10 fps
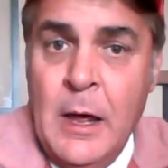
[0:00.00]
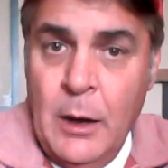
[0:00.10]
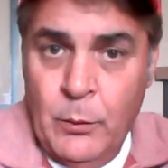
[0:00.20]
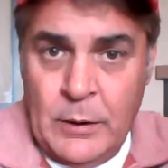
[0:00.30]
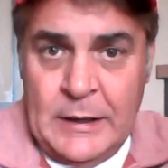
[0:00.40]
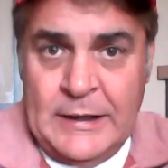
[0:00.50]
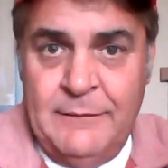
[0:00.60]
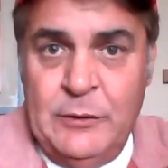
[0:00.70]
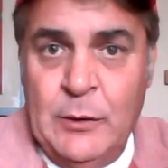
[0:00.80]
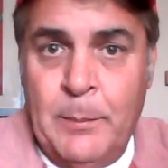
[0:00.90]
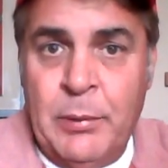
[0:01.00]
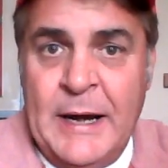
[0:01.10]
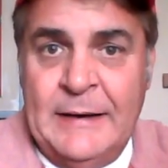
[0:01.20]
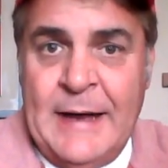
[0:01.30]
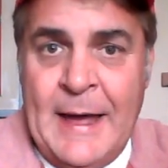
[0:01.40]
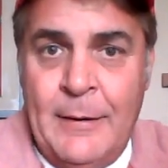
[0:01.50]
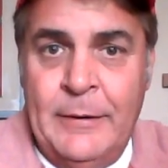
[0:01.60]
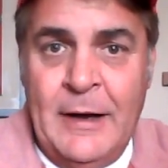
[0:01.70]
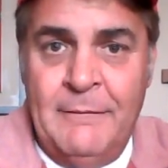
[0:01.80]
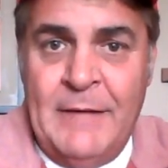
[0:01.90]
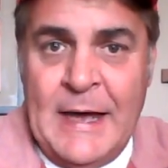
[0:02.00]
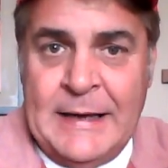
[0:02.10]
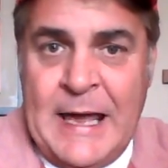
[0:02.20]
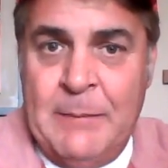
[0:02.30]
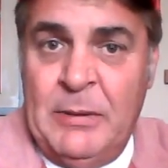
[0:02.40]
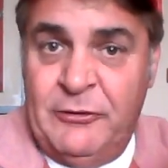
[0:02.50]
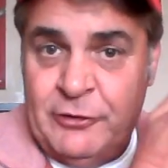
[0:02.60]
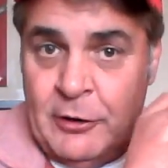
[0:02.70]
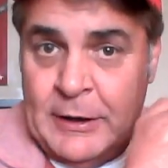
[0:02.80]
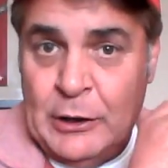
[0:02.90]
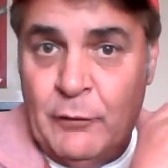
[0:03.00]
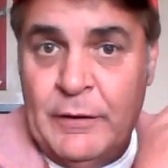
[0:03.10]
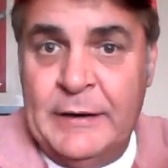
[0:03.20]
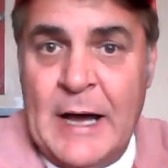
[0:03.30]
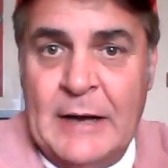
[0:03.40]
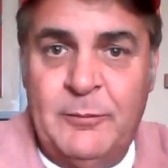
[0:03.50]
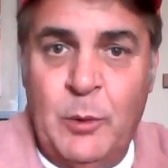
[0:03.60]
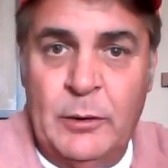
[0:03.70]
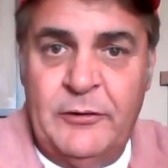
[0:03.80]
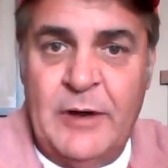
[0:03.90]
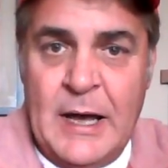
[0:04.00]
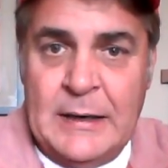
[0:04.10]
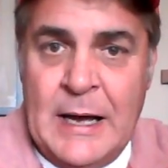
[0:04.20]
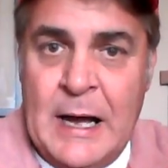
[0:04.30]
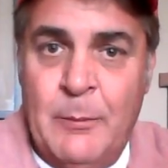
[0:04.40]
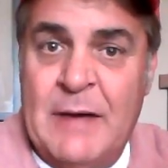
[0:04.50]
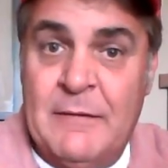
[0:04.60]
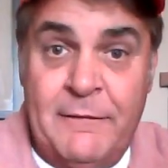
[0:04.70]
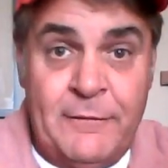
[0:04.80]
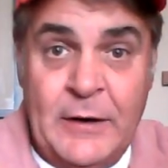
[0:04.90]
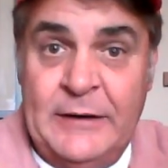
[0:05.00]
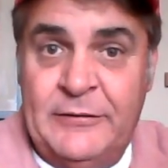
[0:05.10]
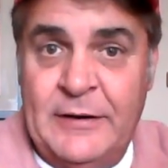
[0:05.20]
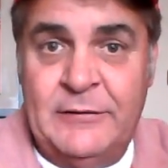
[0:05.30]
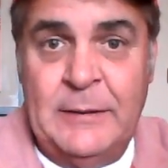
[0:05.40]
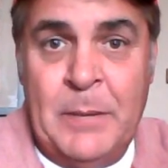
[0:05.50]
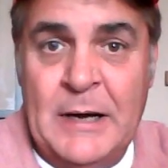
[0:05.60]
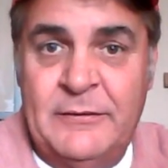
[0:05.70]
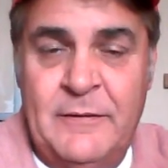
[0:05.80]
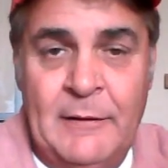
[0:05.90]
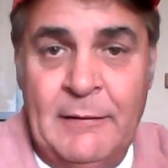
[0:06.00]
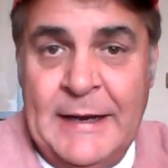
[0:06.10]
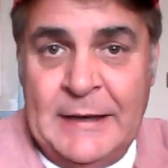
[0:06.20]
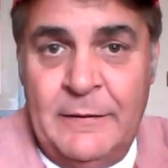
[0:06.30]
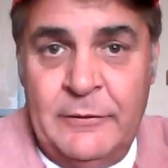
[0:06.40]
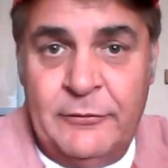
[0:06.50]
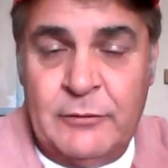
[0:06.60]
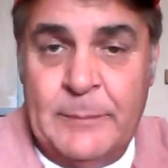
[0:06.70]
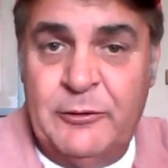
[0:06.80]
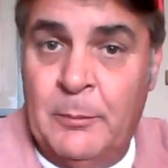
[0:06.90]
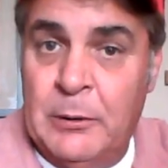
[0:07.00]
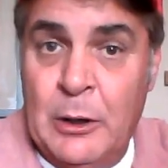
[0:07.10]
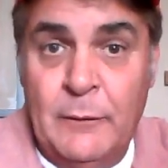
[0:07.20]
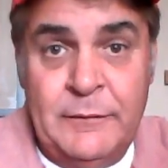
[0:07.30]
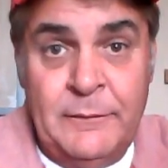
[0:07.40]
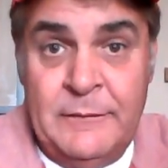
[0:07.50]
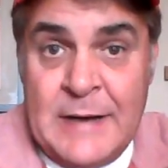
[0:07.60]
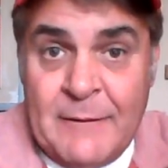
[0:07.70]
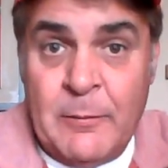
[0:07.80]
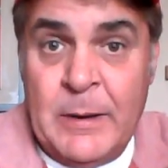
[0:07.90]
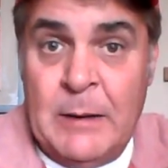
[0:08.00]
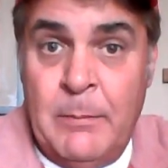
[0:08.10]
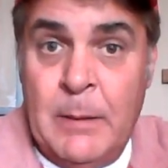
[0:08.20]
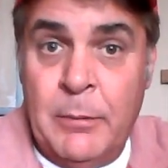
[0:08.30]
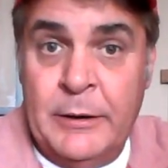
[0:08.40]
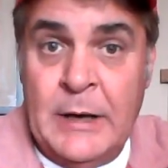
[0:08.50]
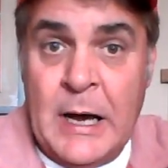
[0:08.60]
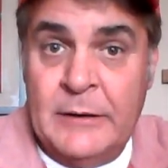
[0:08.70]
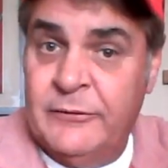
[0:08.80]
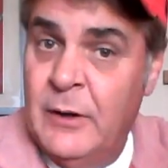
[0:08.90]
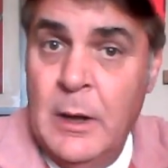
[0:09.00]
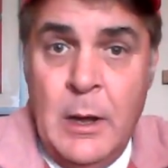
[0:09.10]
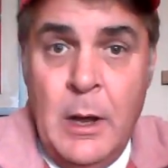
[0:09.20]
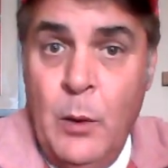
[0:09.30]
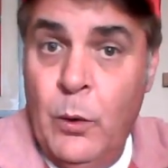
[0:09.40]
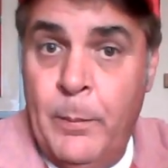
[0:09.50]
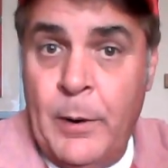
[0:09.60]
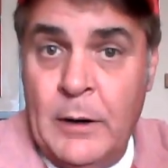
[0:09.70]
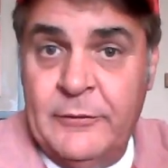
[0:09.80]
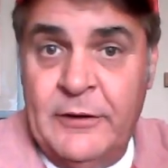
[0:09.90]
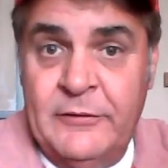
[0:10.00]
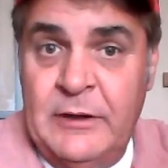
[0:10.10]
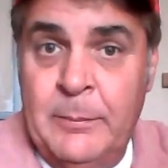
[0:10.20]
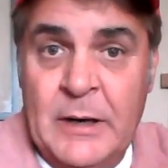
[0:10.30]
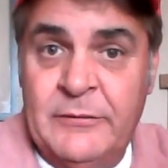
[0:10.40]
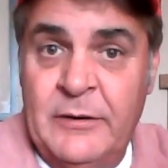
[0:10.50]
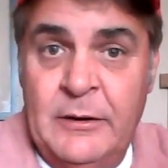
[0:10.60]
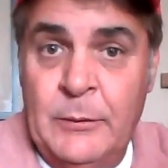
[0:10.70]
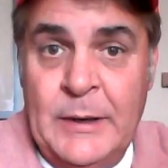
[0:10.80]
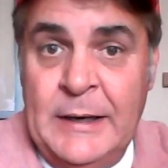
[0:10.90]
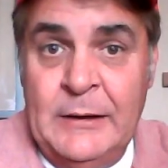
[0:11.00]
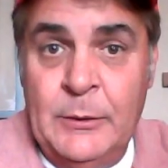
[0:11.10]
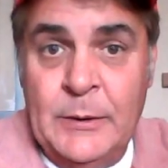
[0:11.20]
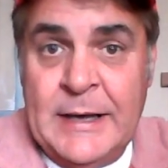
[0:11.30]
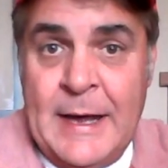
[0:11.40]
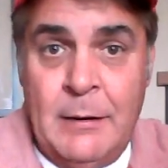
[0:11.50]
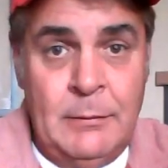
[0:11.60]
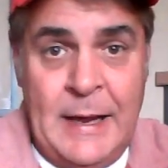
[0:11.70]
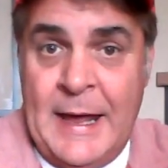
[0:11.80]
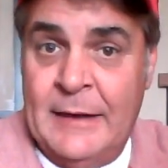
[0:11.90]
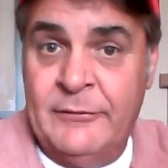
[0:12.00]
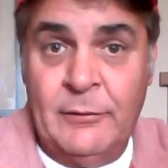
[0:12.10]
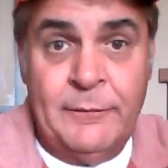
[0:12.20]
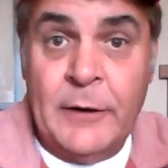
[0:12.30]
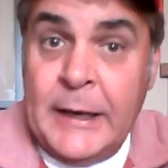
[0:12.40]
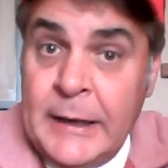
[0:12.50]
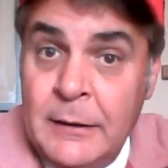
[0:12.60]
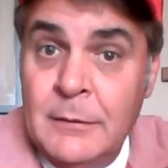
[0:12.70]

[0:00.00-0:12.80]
We're going to give you a breakdown of that game. Be sure and get over to DocSports.com. We have a free $60 in the link in the description below. If you've never been a member of Docs, we'll park $60 into any new account, hassle-free.